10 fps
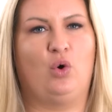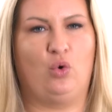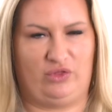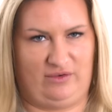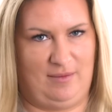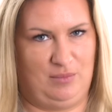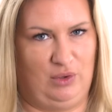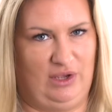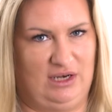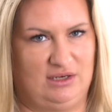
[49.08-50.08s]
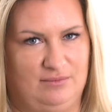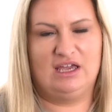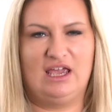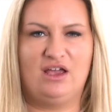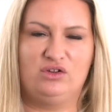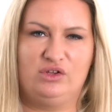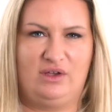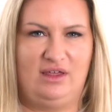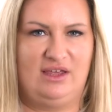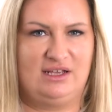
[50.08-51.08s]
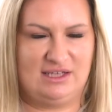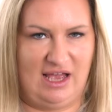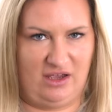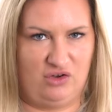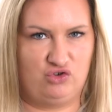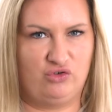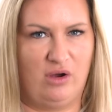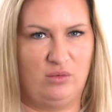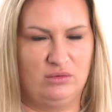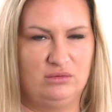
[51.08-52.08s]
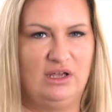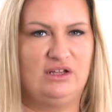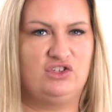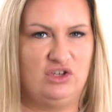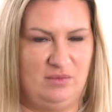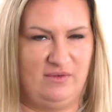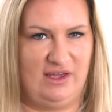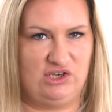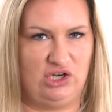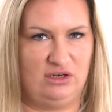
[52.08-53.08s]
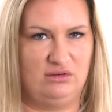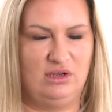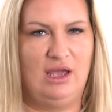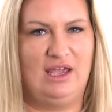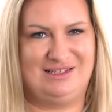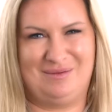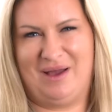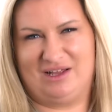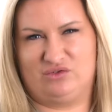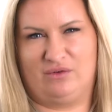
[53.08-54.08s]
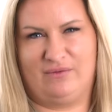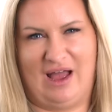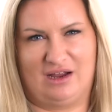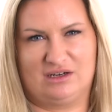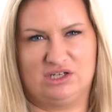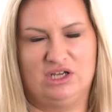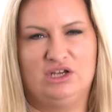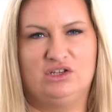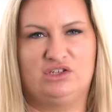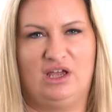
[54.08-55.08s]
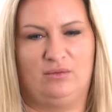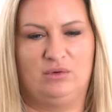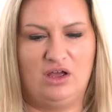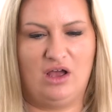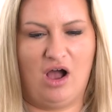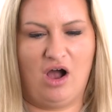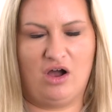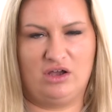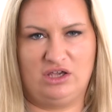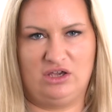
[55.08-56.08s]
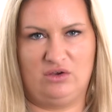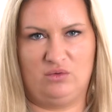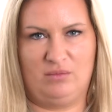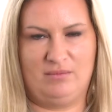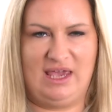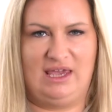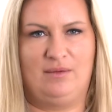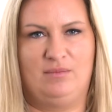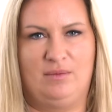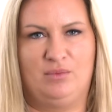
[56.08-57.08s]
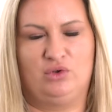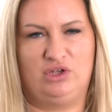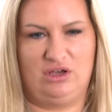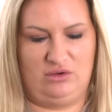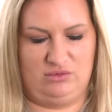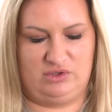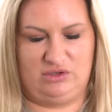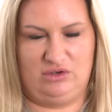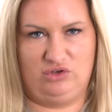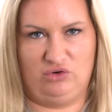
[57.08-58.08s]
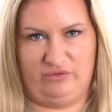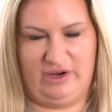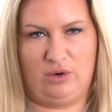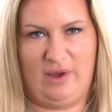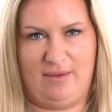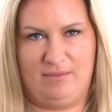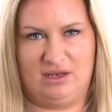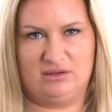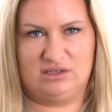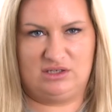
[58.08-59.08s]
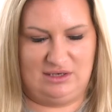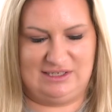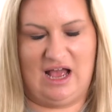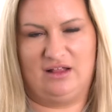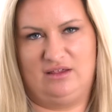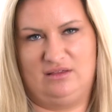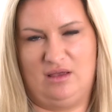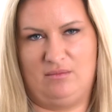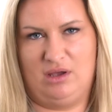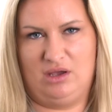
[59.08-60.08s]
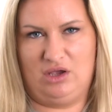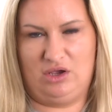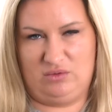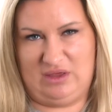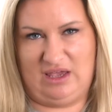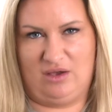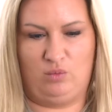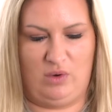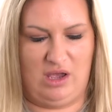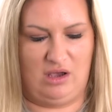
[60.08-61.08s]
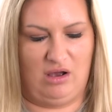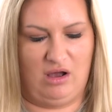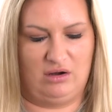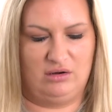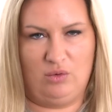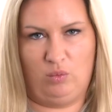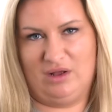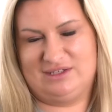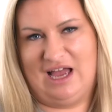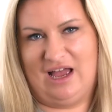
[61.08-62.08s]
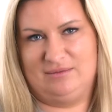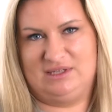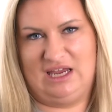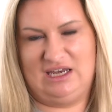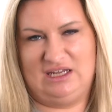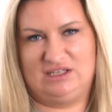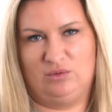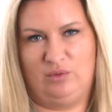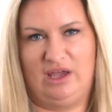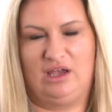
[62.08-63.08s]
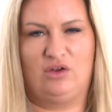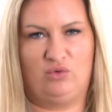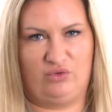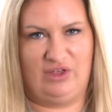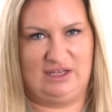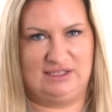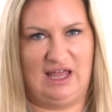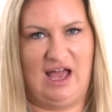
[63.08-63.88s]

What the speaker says: or they're employed. It will look at things like control and supervision. It's a matter of fact. So are you making people use your equipment, telling them who they can work on, what times they need to work, and all things like